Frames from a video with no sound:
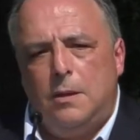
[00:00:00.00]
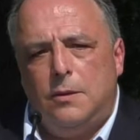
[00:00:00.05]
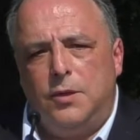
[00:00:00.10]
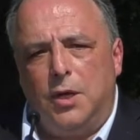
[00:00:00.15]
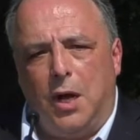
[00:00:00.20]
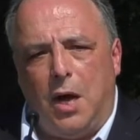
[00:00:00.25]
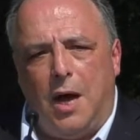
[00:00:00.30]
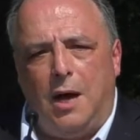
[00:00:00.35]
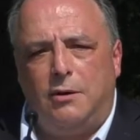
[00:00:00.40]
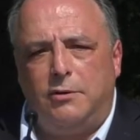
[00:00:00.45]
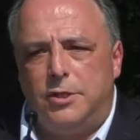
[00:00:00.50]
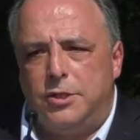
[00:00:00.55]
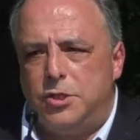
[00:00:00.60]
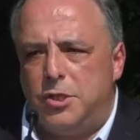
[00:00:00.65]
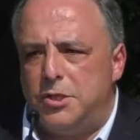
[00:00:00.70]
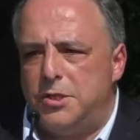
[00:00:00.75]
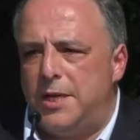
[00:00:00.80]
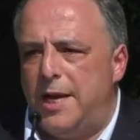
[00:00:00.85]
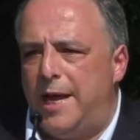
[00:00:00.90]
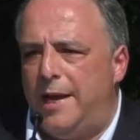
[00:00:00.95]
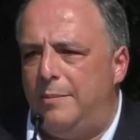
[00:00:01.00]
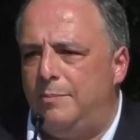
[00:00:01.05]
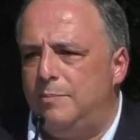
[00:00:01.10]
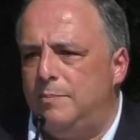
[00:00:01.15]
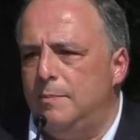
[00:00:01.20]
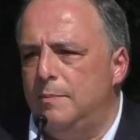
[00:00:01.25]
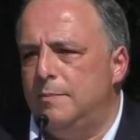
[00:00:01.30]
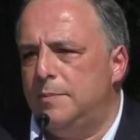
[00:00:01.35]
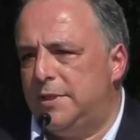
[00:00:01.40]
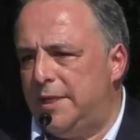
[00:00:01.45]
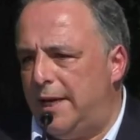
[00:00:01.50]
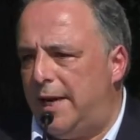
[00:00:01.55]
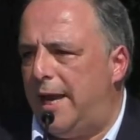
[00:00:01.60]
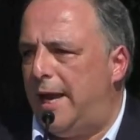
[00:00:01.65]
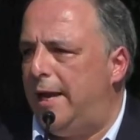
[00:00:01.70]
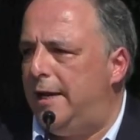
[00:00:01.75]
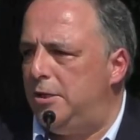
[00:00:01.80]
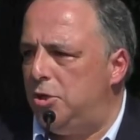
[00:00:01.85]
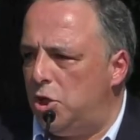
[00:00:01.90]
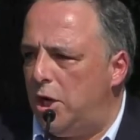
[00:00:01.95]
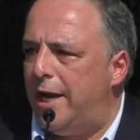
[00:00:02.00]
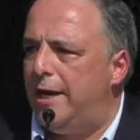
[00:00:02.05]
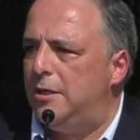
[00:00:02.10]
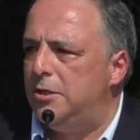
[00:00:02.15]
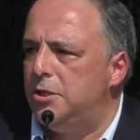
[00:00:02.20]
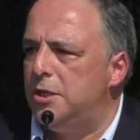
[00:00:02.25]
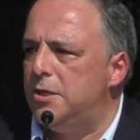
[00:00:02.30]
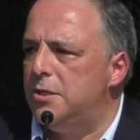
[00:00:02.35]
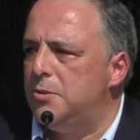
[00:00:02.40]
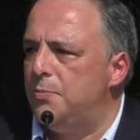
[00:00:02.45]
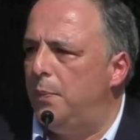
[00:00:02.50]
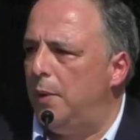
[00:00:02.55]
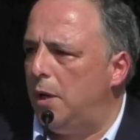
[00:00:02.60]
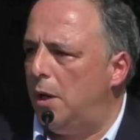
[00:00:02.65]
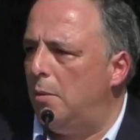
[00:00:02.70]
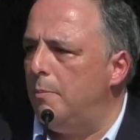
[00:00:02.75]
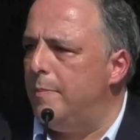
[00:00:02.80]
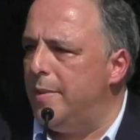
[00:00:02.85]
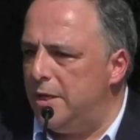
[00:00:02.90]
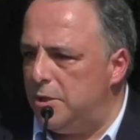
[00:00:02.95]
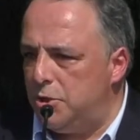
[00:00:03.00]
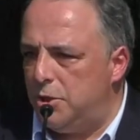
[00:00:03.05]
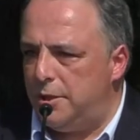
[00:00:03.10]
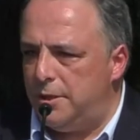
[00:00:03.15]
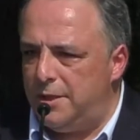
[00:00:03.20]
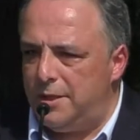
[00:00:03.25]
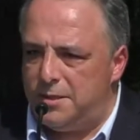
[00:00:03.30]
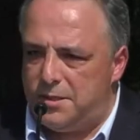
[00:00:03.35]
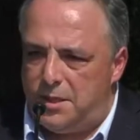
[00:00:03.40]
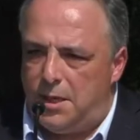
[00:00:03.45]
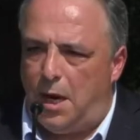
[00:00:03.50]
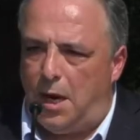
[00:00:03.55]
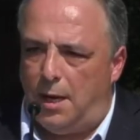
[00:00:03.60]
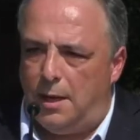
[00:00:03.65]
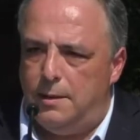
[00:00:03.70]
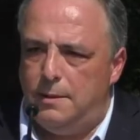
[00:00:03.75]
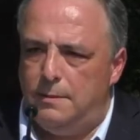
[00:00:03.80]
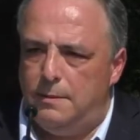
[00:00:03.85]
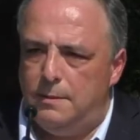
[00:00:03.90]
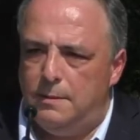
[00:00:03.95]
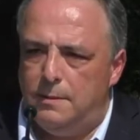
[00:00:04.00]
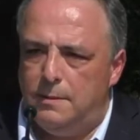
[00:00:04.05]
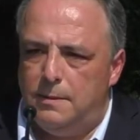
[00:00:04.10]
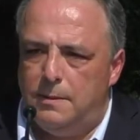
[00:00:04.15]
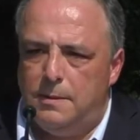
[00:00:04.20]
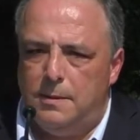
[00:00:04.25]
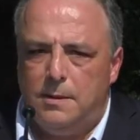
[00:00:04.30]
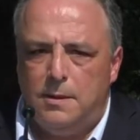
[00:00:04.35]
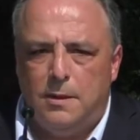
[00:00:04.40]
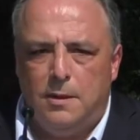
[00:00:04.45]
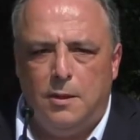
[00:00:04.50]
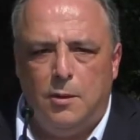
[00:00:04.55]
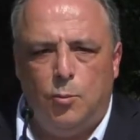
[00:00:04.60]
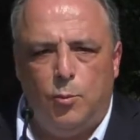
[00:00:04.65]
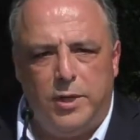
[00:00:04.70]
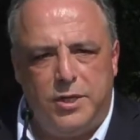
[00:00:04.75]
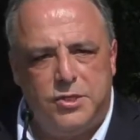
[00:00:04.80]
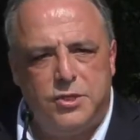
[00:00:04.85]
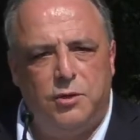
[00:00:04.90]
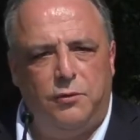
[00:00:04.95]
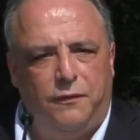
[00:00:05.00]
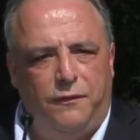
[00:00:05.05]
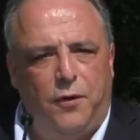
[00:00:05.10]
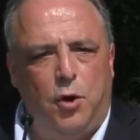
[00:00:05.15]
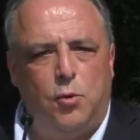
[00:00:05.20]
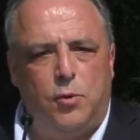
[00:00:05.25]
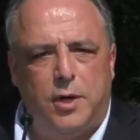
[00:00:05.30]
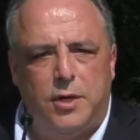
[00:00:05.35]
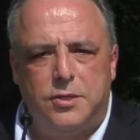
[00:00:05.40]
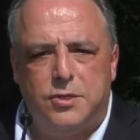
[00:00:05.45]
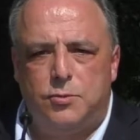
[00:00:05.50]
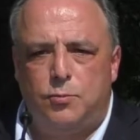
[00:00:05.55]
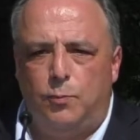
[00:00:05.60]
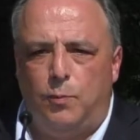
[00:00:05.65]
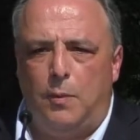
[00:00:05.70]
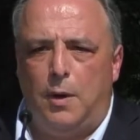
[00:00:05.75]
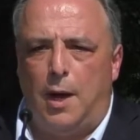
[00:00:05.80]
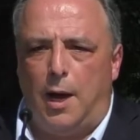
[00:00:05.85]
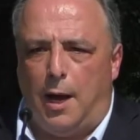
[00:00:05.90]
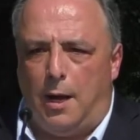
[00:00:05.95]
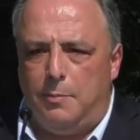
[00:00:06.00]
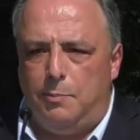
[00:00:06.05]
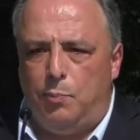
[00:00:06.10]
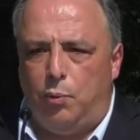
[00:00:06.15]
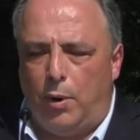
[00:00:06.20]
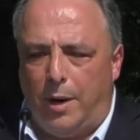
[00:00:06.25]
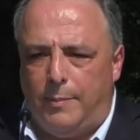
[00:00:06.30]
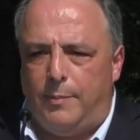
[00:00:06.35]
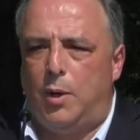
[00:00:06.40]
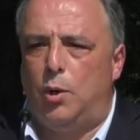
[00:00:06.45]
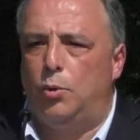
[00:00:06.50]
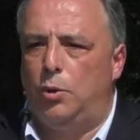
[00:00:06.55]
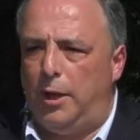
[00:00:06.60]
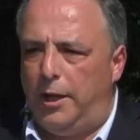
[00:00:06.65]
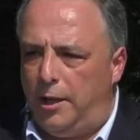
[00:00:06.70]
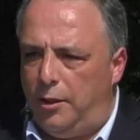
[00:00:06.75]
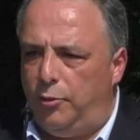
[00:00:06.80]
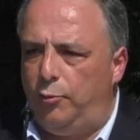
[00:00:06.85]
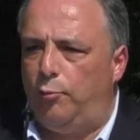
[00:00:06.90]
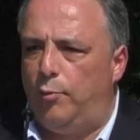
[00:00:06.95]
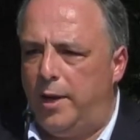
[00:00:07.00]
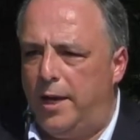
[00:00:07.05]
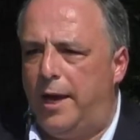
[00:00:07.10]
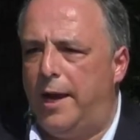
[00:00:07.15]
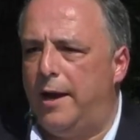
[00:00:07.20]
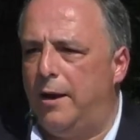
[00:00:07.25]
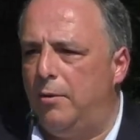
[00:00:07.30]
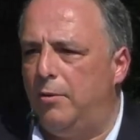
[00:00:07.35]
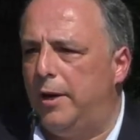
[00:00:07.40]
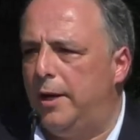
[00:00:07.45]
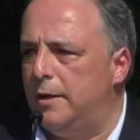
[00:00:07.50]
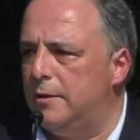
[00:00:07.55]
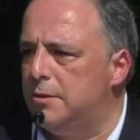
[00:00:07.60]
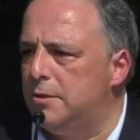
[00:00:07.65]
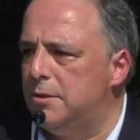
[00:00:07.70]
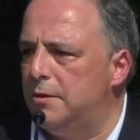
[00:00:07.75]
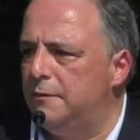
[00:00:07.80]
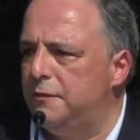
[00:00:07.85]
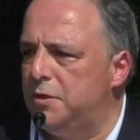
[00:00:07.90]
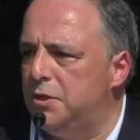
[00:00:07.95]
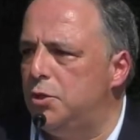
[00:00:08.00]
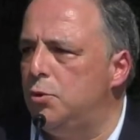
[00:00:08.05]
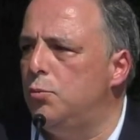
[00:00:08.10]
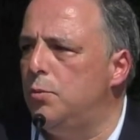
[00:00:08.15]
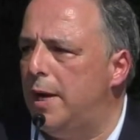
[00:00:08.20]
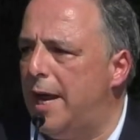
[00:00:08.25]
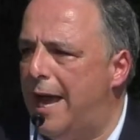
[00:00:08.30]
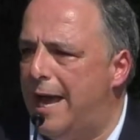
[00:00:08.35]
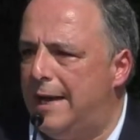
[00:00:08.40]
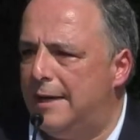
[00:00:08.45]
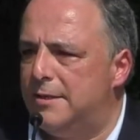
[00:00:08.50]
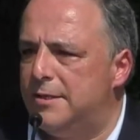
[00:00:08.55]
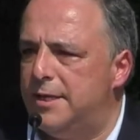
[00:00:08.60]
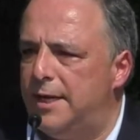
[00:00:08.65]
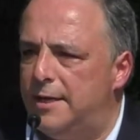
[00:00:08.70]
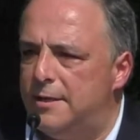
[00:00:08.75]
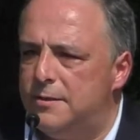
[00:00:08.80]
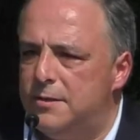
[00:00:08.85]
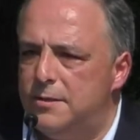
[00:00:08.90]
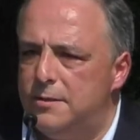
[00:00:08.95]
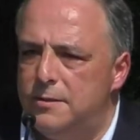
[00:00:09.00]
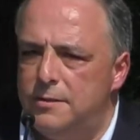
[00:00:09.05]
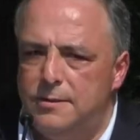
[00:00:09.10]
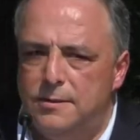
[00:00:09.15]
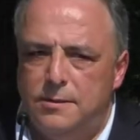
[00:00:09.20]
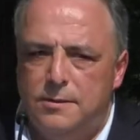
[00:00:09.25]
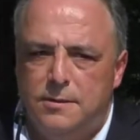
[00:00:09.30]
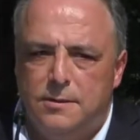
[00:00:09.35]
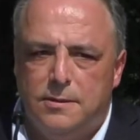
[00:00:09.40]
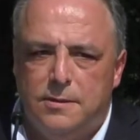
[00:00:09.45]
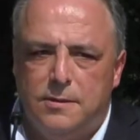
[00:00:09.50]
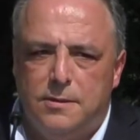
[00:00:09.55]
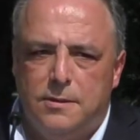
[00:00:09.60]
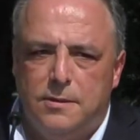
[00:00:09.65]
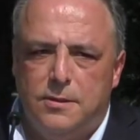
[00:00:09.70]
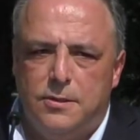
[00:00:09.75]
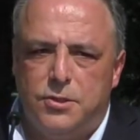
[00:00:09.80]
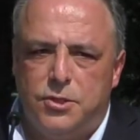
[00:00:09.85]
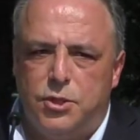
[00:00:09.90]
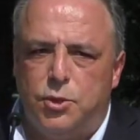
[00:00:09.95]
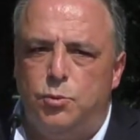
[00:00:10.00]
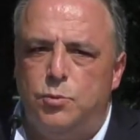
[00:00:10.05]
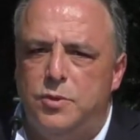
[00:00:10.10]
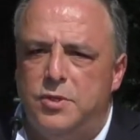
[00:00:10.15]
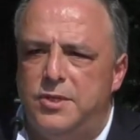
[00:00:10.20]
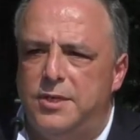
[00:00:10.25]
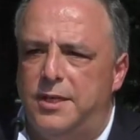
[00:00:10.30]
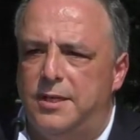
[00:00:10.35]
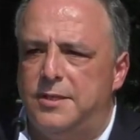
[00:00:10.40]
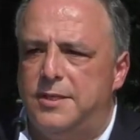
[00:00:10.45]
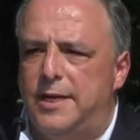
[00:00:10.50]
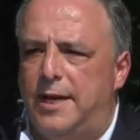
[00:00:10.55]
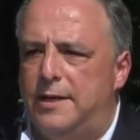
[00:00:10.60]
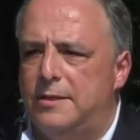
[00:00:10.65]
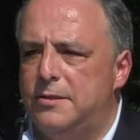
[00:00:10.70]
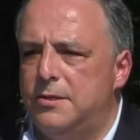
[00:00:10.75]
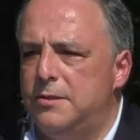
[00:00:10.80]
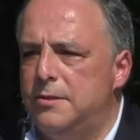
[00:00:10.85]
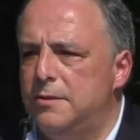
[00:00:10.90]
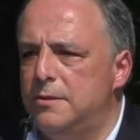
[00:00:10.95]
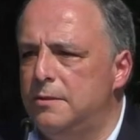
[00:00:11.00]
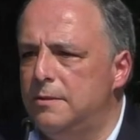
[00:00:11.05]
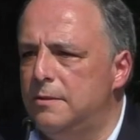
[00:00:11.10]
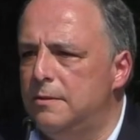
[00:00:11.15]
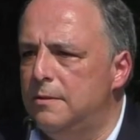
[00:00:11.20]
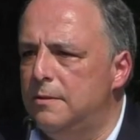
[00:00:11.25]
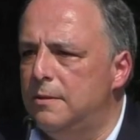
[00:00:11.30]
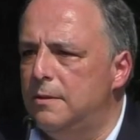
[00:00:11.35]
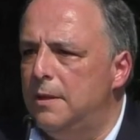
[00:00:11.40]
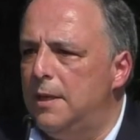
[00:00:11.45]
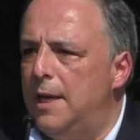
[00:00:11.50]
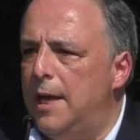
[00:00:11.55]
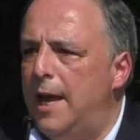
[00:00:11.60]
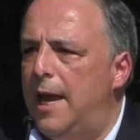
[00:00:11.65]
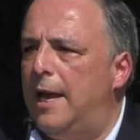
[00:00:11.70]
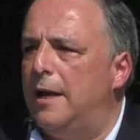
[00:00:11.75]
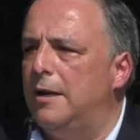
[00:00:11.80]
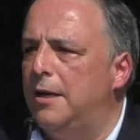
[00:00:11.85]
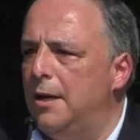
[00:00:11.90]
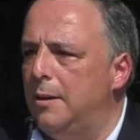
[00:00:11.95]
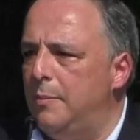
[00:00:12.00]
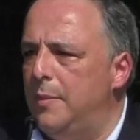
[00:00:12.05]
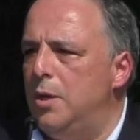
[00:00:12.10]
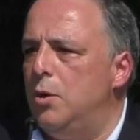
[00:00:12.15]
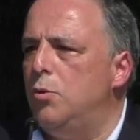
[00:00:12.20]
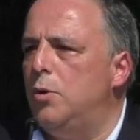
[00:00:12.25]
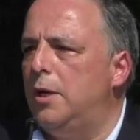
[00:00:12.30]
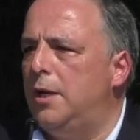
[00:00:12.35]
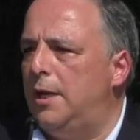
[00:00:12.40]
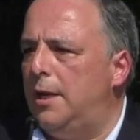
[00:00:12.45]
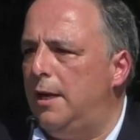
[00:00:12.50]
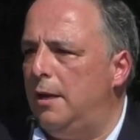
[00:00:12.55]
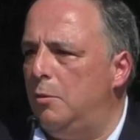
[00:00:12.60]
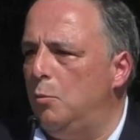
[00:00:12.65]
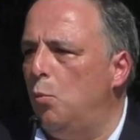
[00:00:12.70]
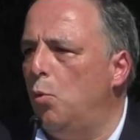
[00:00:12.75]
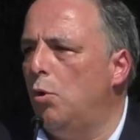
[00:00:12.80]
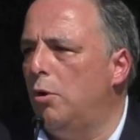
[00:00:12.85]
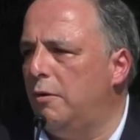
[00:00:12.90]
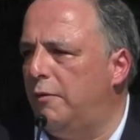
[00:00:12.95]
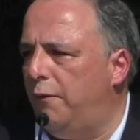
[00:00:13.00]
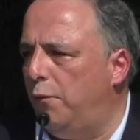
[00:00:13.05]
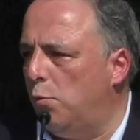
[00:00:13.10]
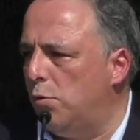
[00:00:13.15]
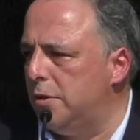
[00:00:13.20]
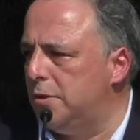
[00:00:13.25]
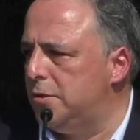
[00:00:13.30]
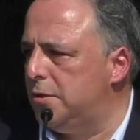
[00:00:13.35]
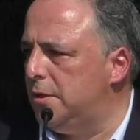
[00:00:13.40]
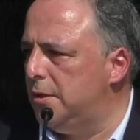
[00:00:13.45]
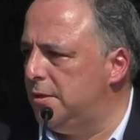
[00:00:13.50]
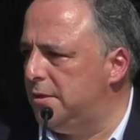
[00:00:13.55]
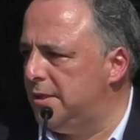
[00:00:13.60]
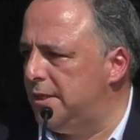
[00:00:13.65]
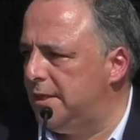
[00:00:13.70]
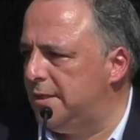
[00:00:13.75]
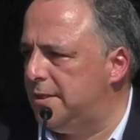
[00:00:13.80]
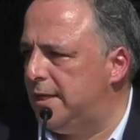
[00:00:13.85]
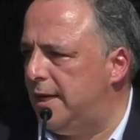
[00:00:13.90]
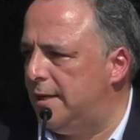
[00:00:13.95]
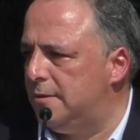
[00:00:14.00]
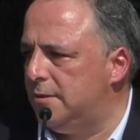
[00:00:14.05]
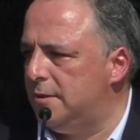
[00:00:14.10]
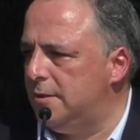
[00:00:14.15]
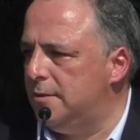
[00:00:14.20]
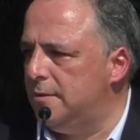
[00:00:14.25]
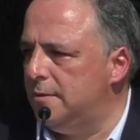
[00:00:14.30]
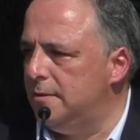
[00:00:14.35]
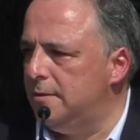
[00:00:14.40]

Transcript: The college's name today changes, but our mission does not. We still focus on primarily three areas of student access, student success, and community and workforce success.